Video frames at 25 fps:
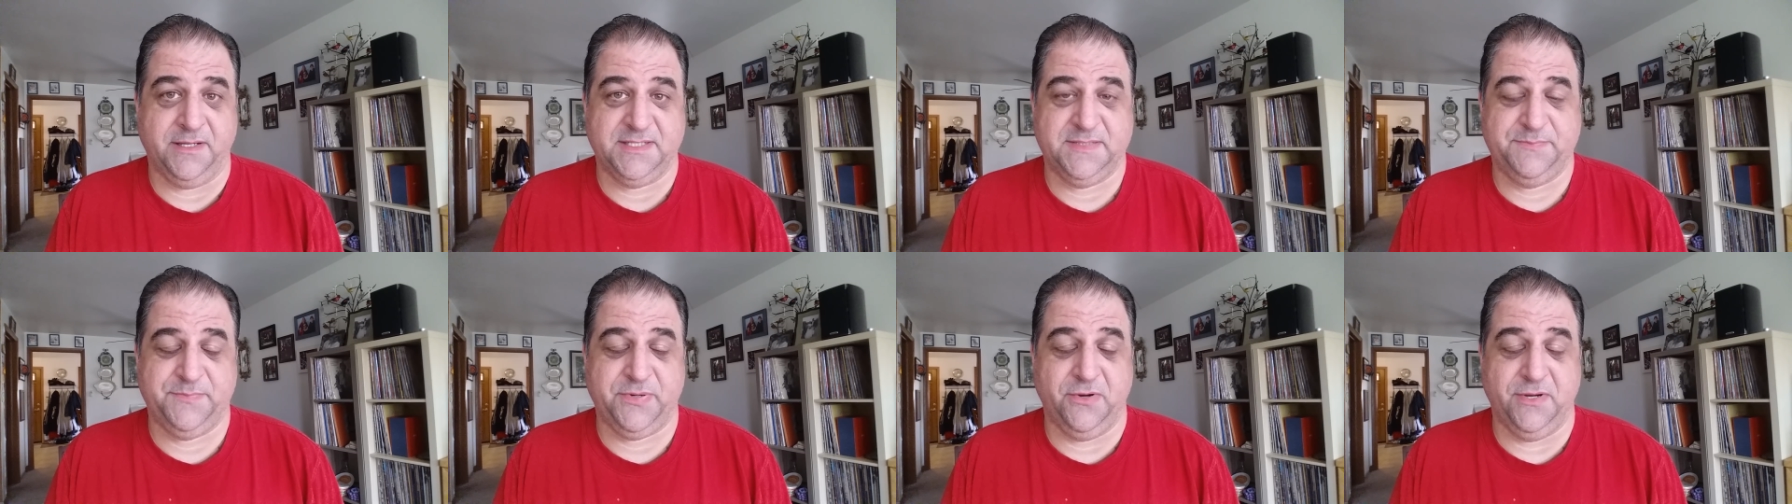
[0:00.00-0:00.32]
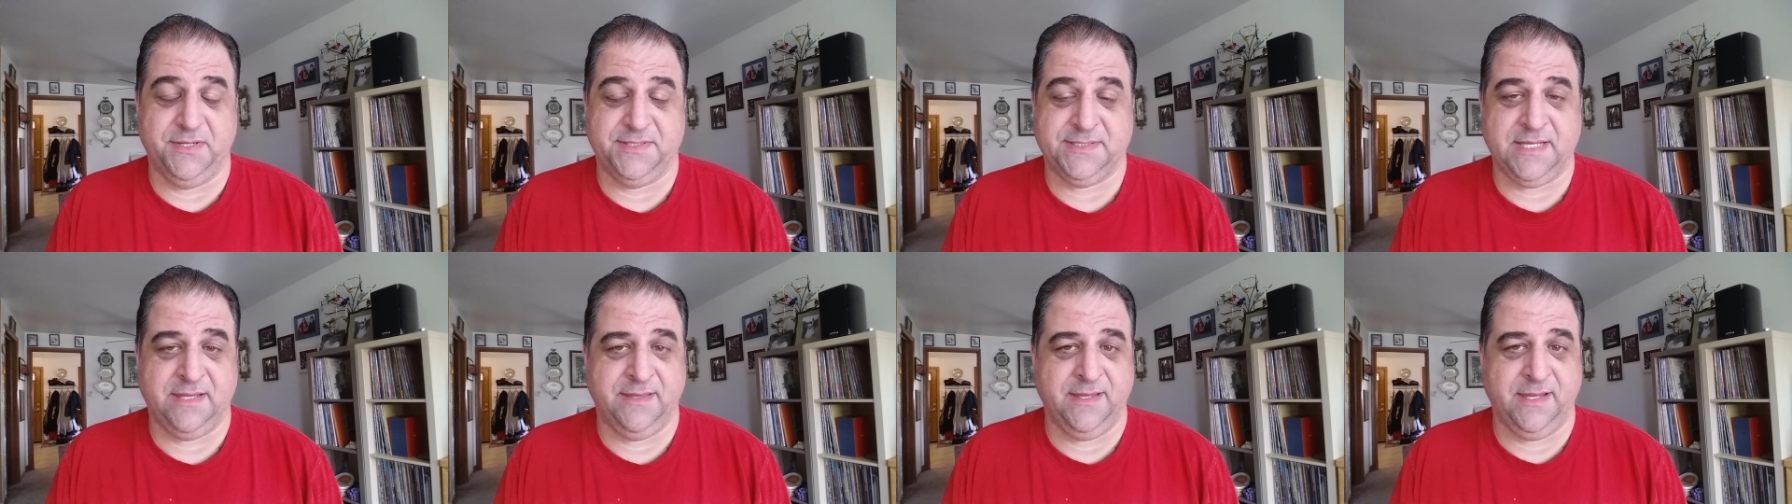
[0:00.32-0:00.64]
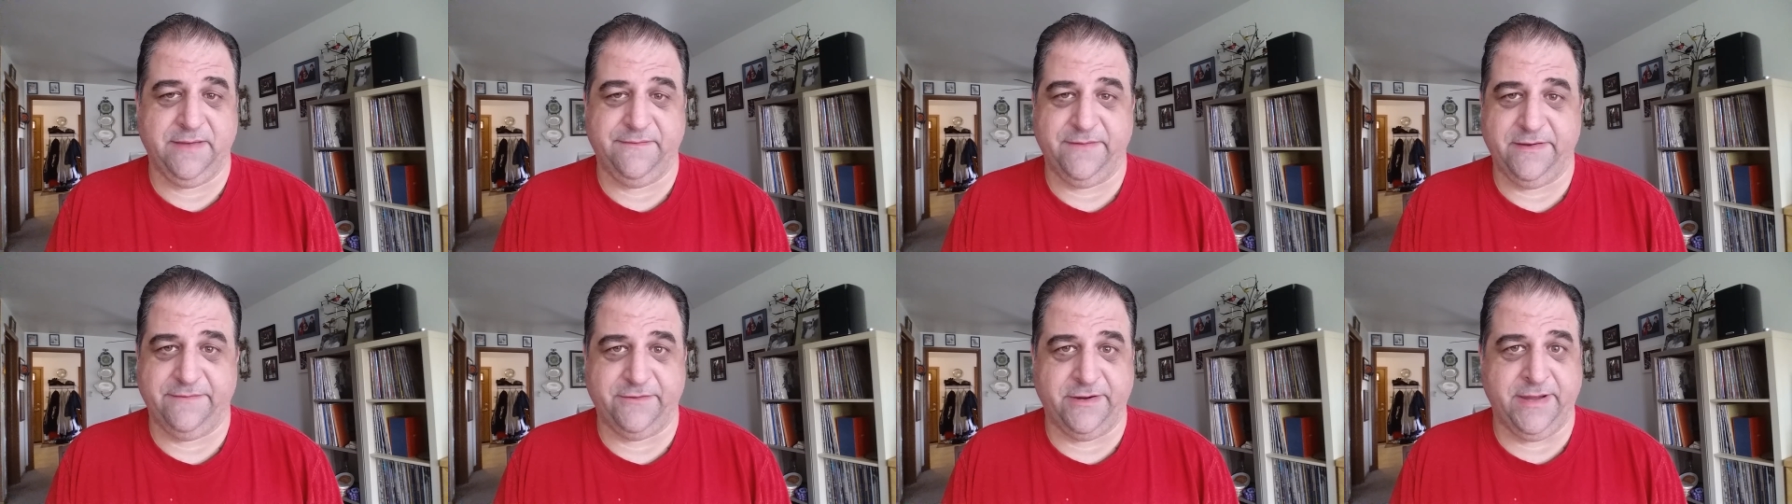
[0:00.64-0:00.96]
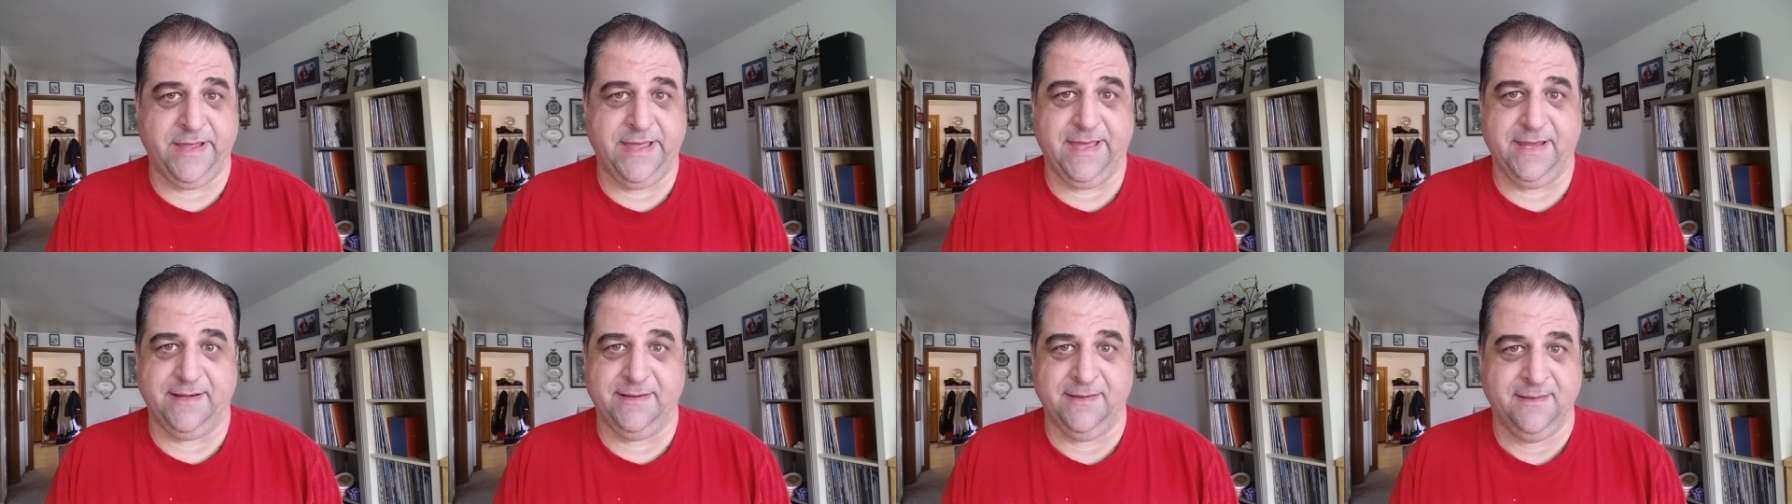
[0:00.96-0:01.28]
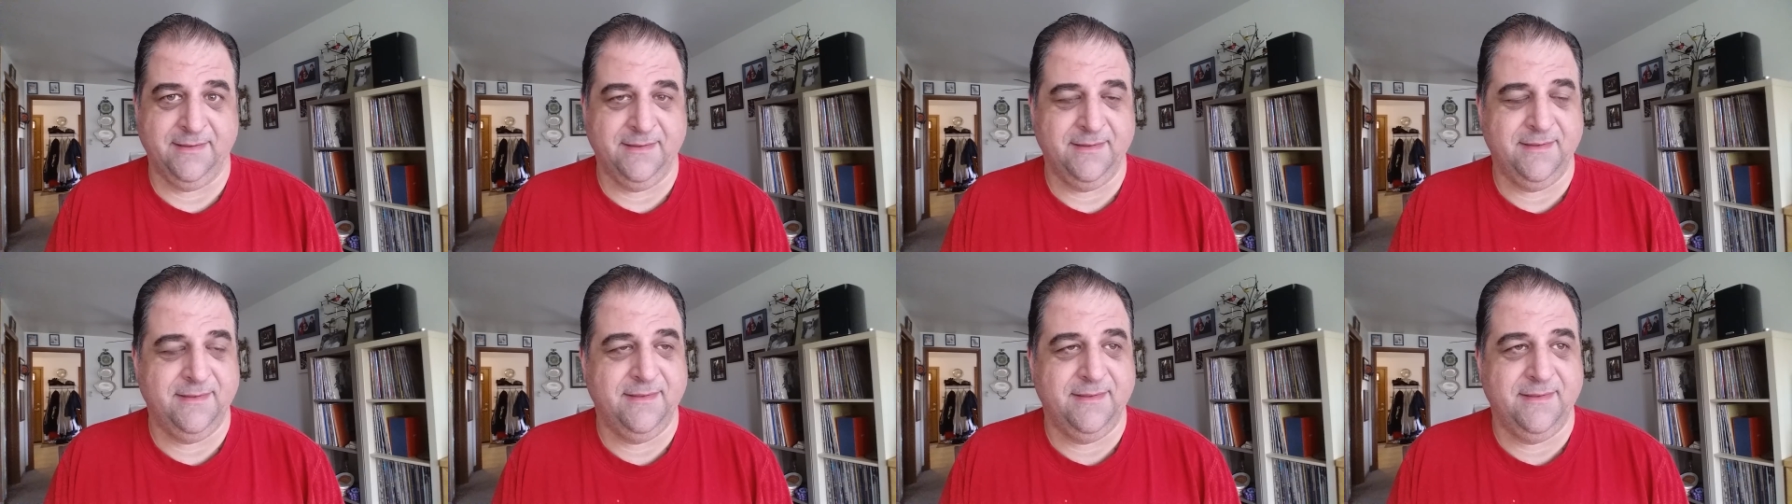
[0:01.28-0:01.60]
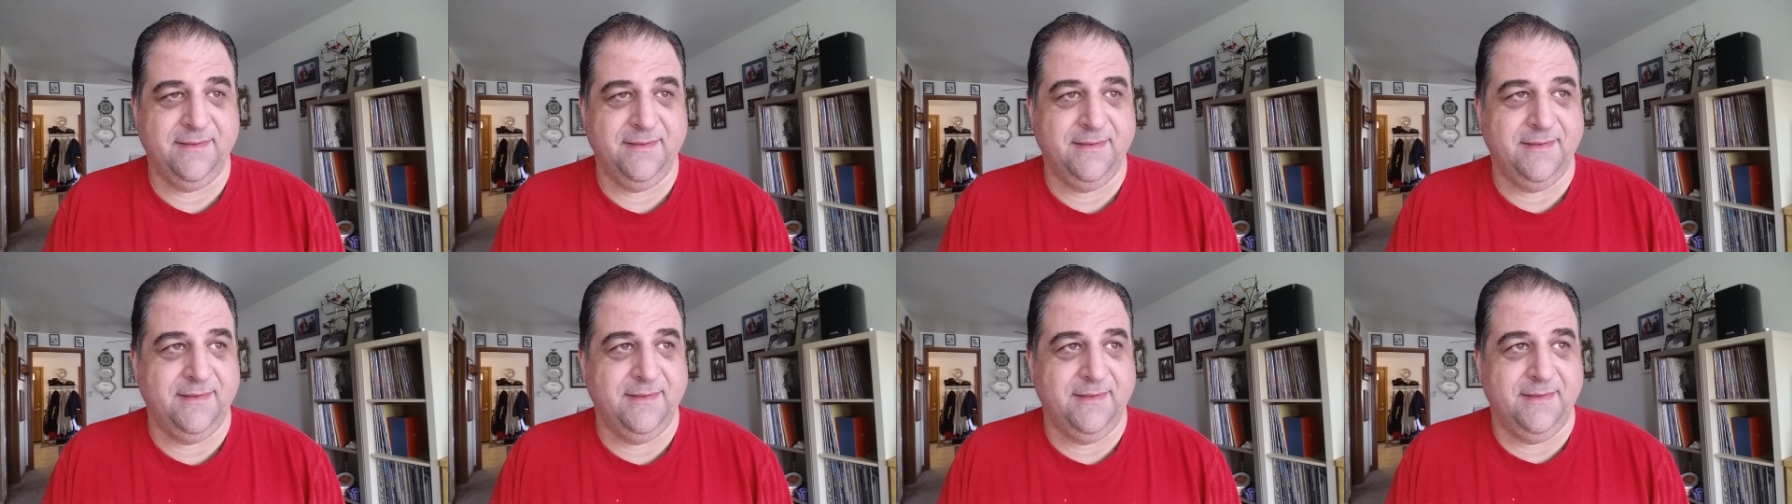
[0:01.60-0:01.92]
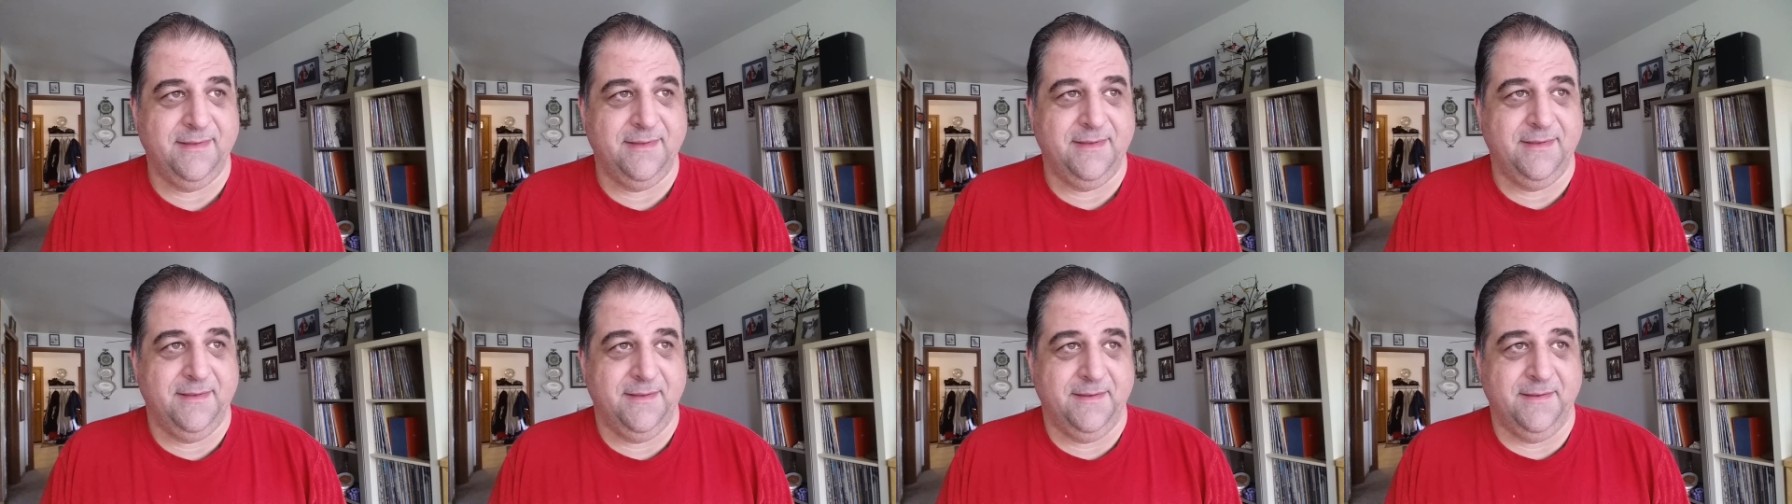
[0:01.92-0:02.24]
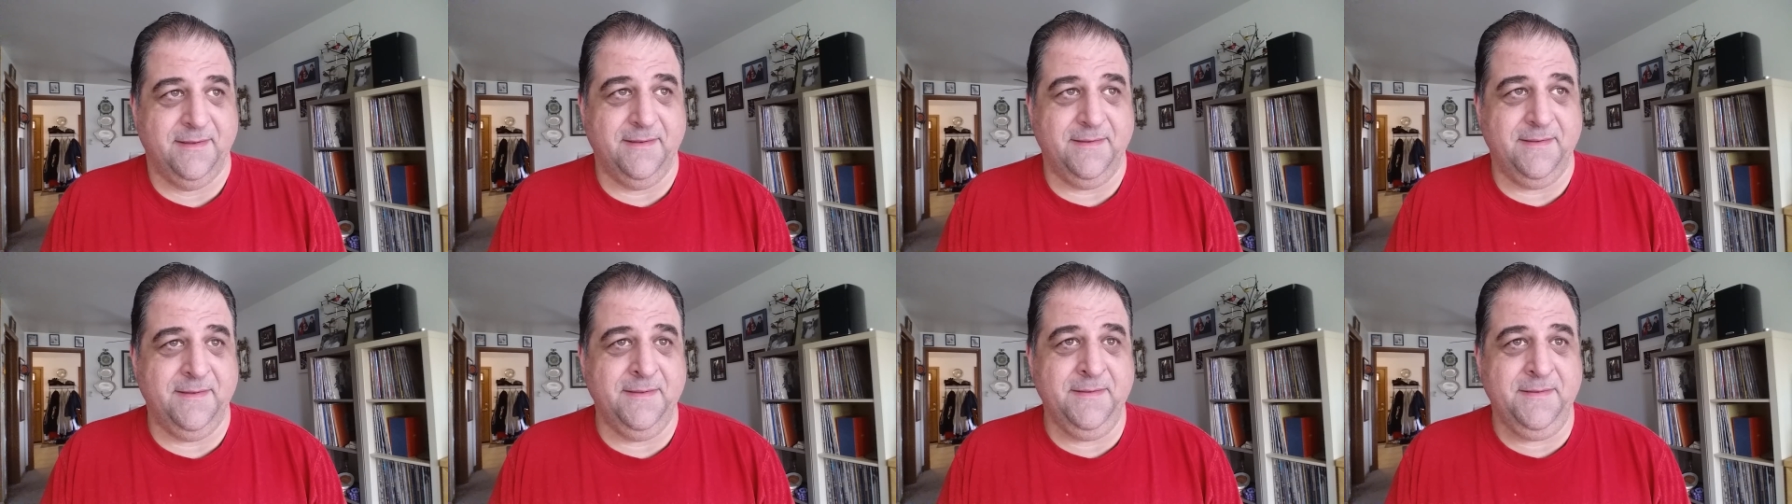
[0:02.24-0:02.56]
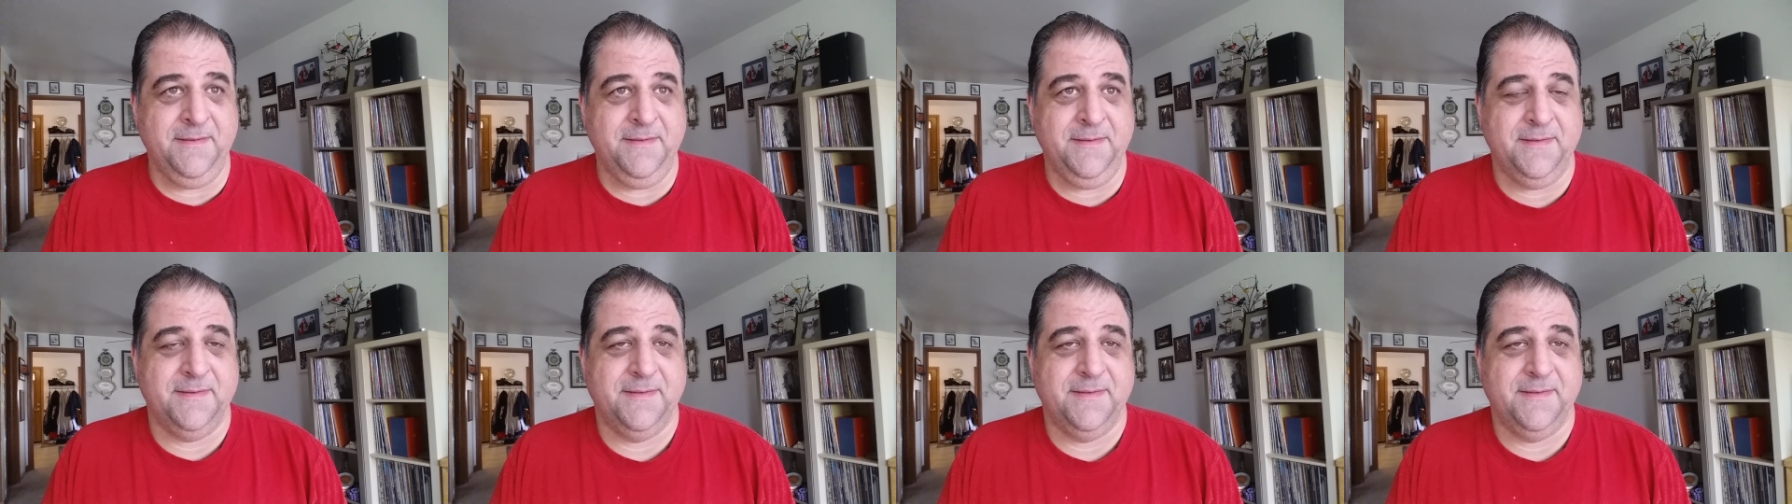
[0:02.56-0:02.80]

experience I think I've ever had.